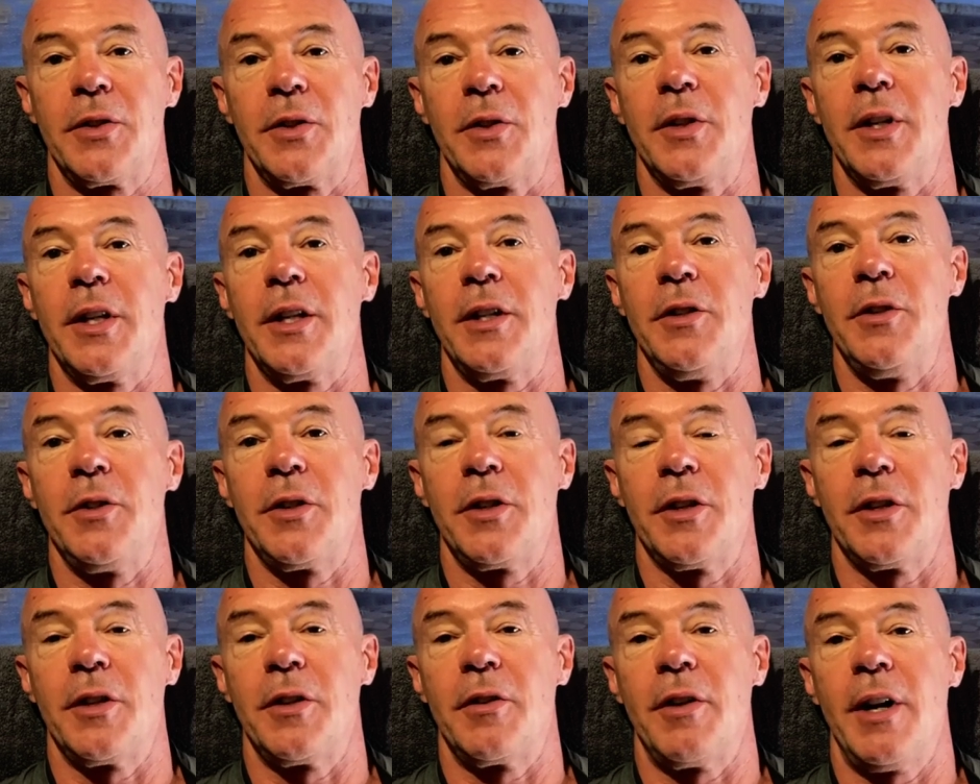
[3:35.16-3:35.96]
so that
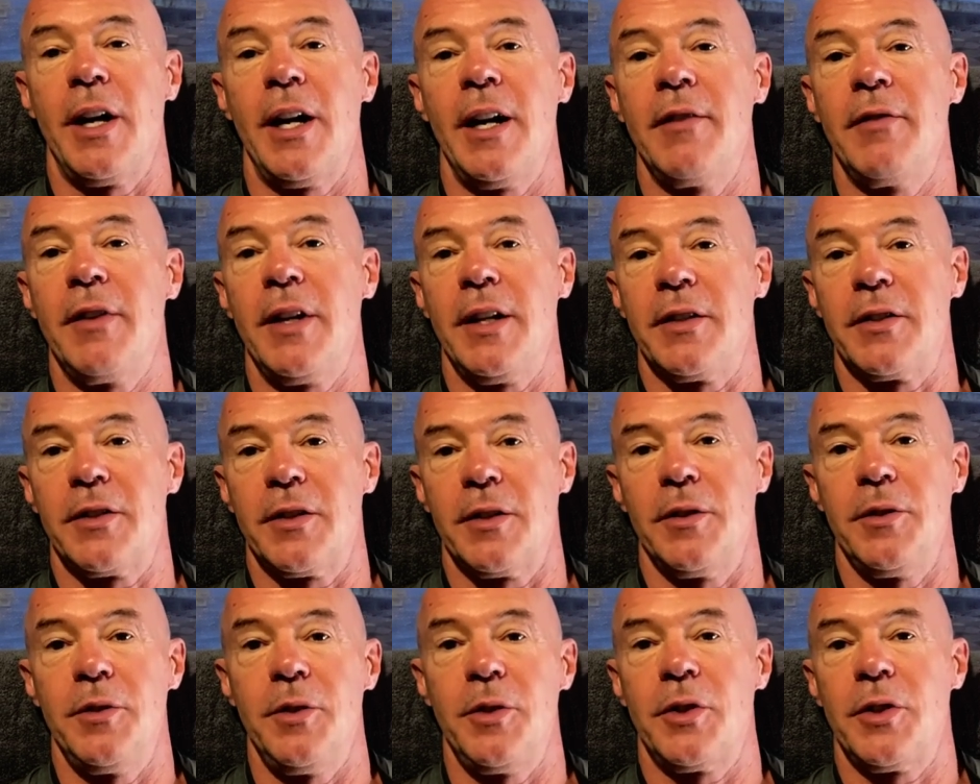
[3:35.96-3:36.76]
you can arrive at
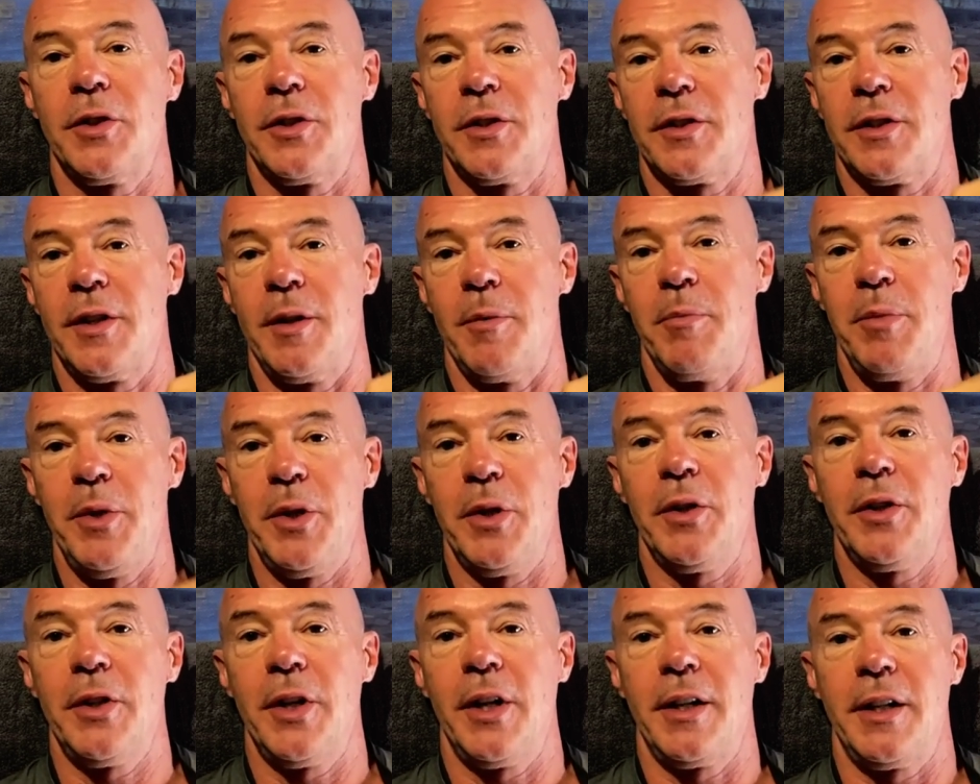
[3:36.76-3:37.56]
solutions
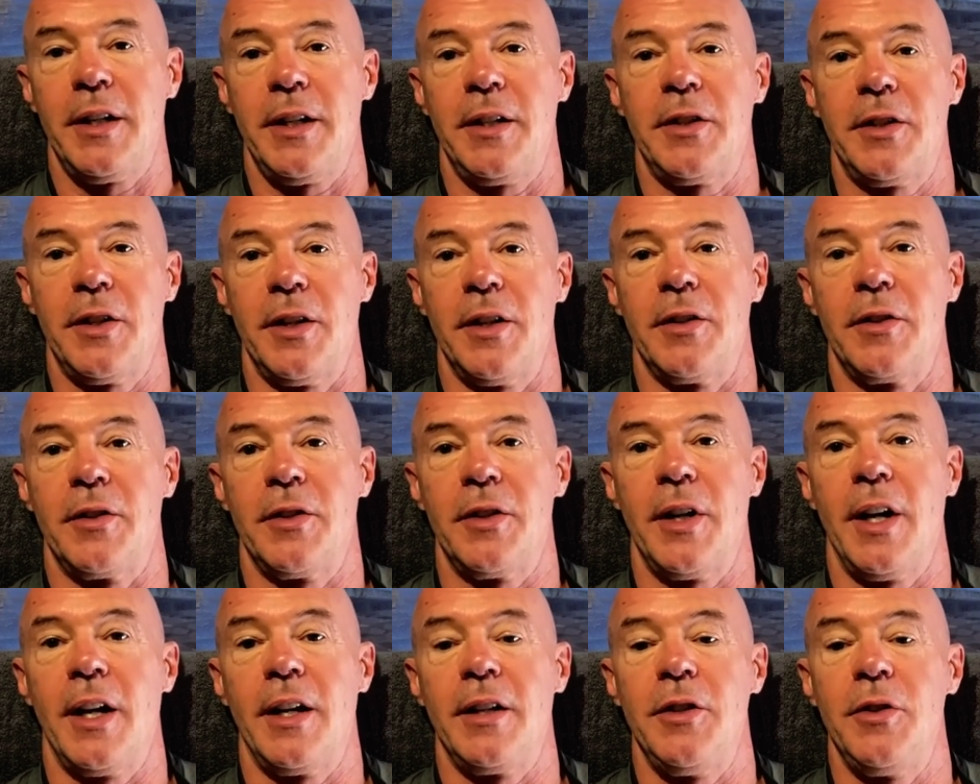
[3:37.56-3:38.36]
that build on each other